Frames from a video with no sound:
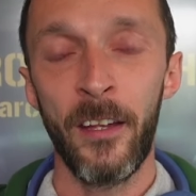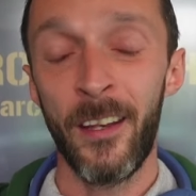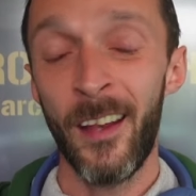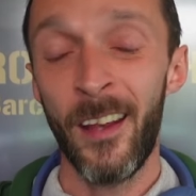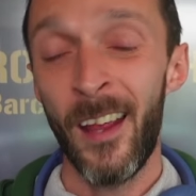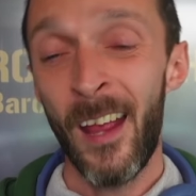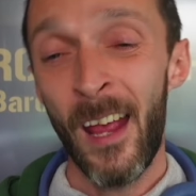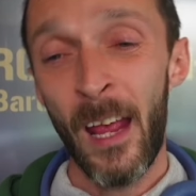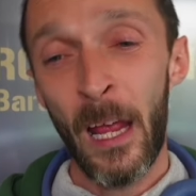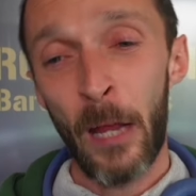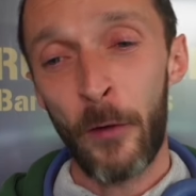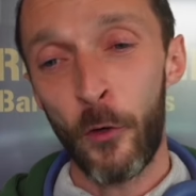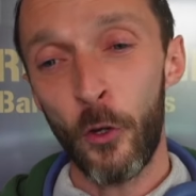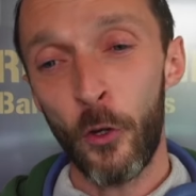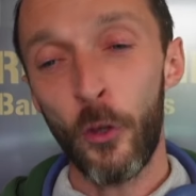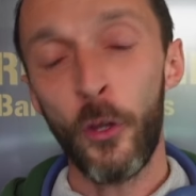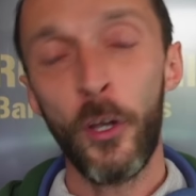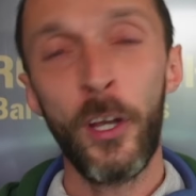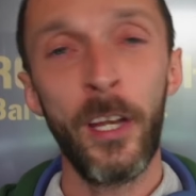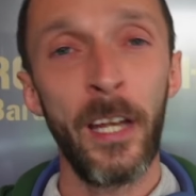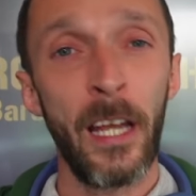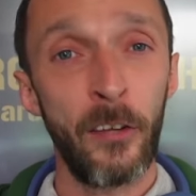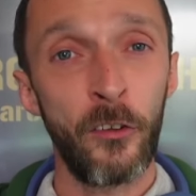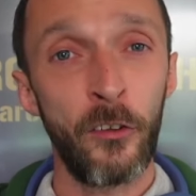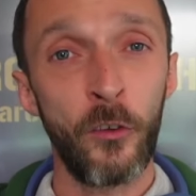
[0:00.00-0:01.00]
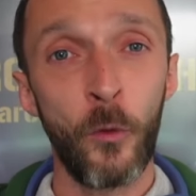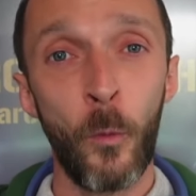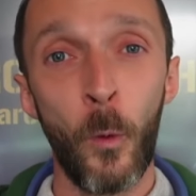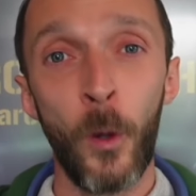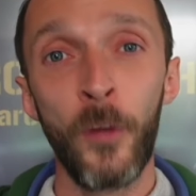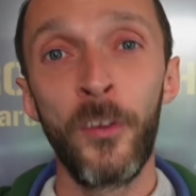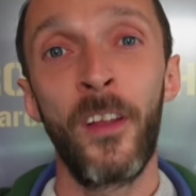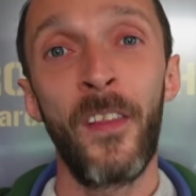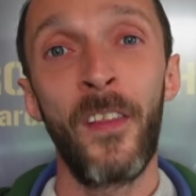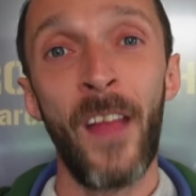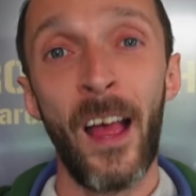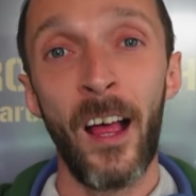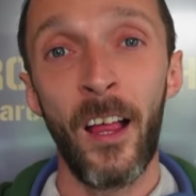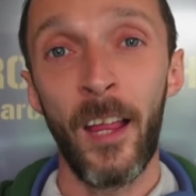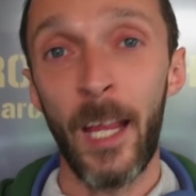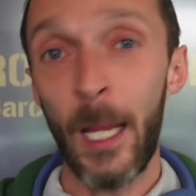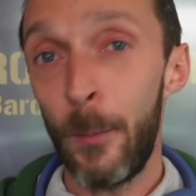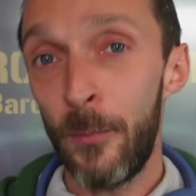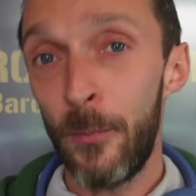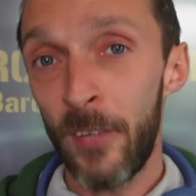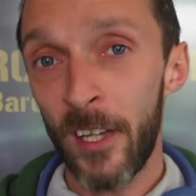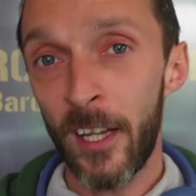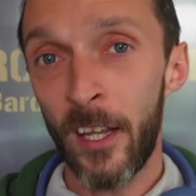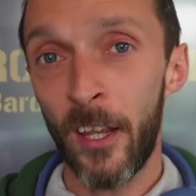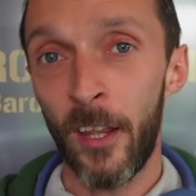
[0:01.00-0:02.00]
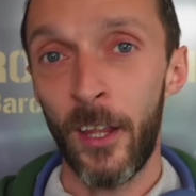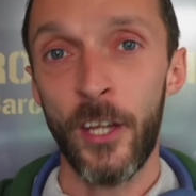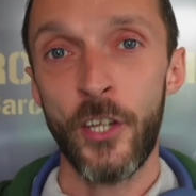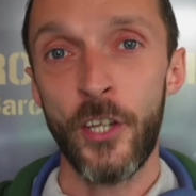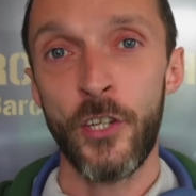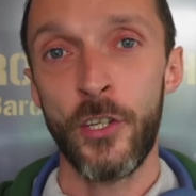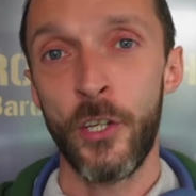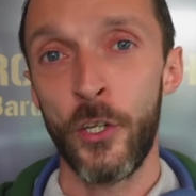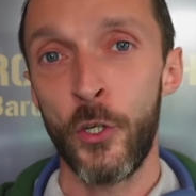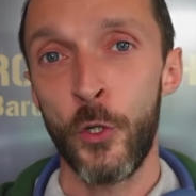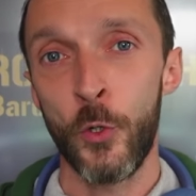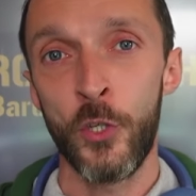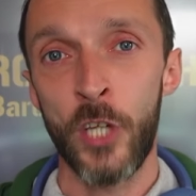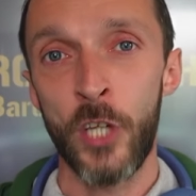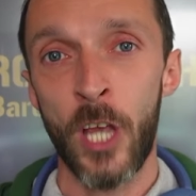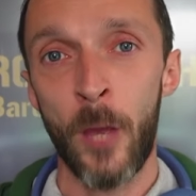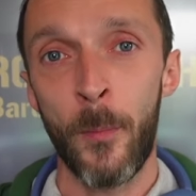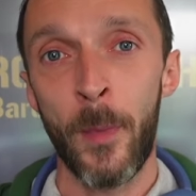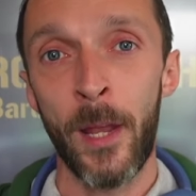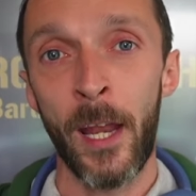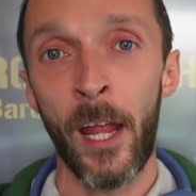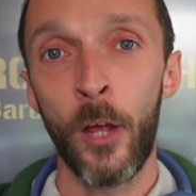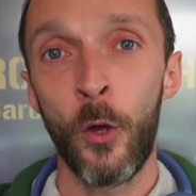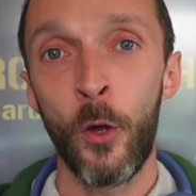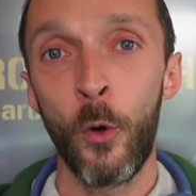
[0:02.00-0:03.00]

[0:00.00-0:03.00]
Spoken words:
And if you're looking at a squad like that Leipzig collection I showed you a minute